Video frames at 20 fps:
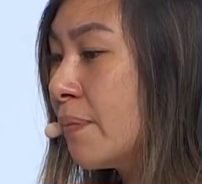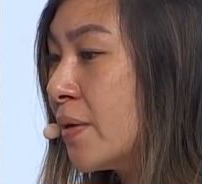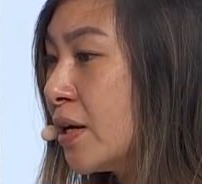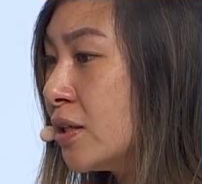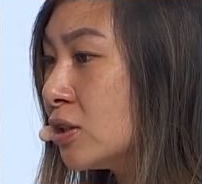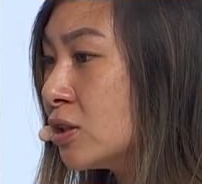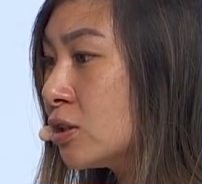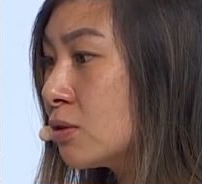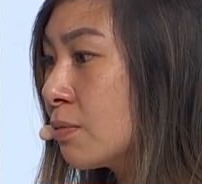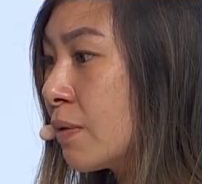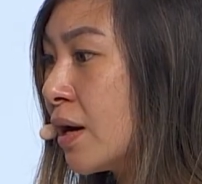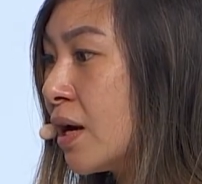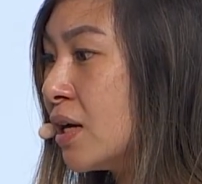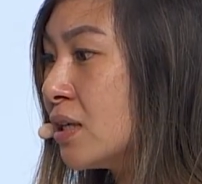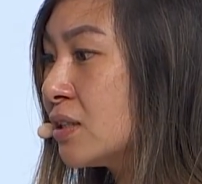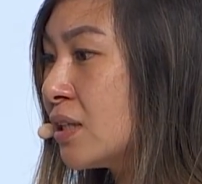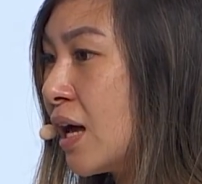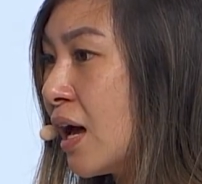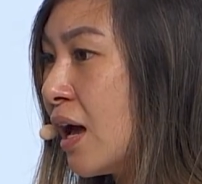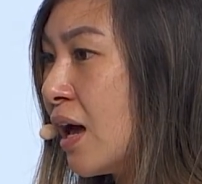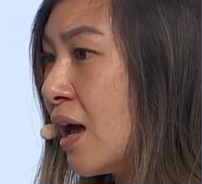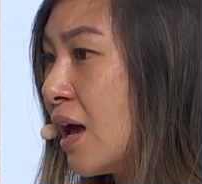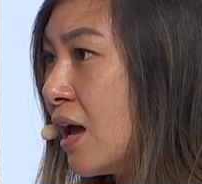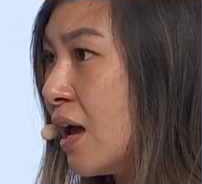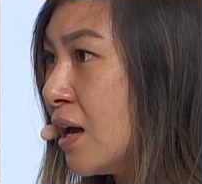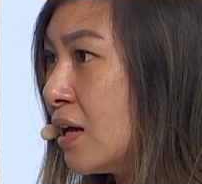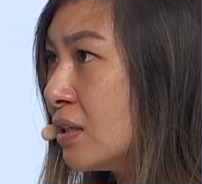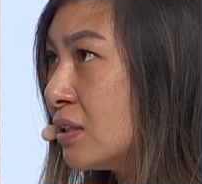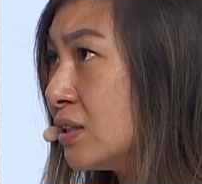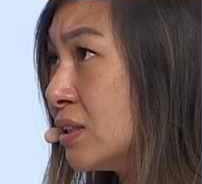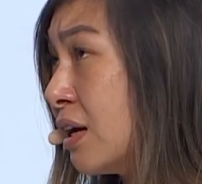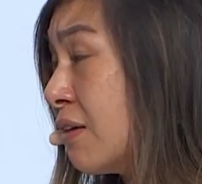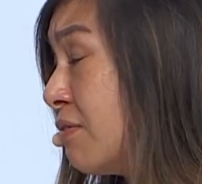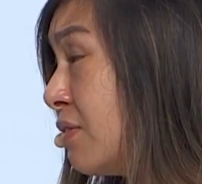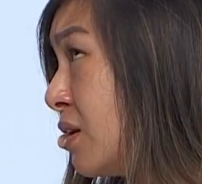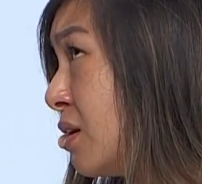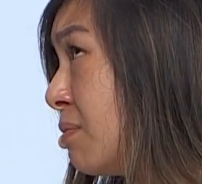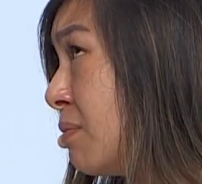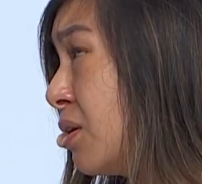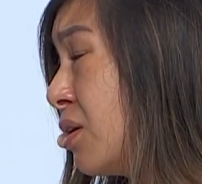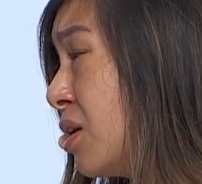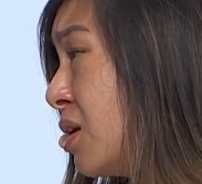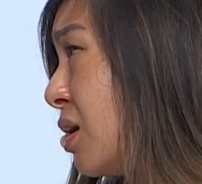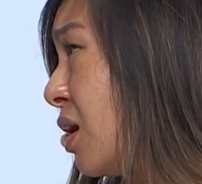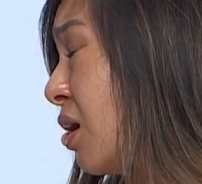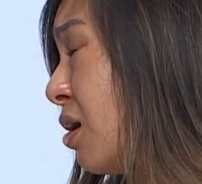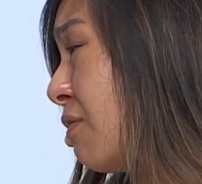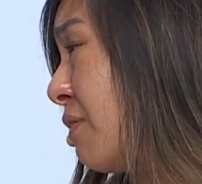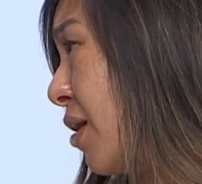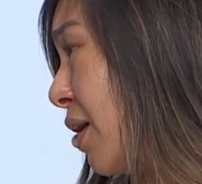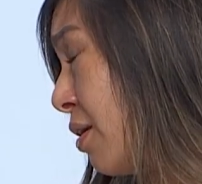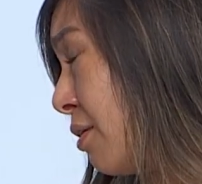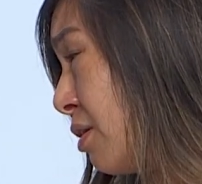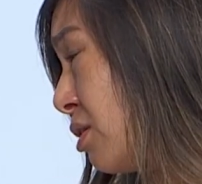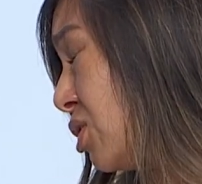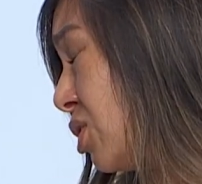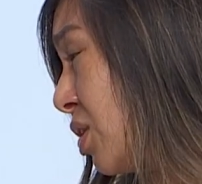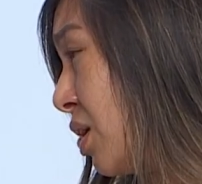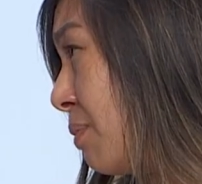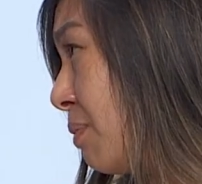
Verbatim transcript: They just raised at a 70 $70 million valuation, I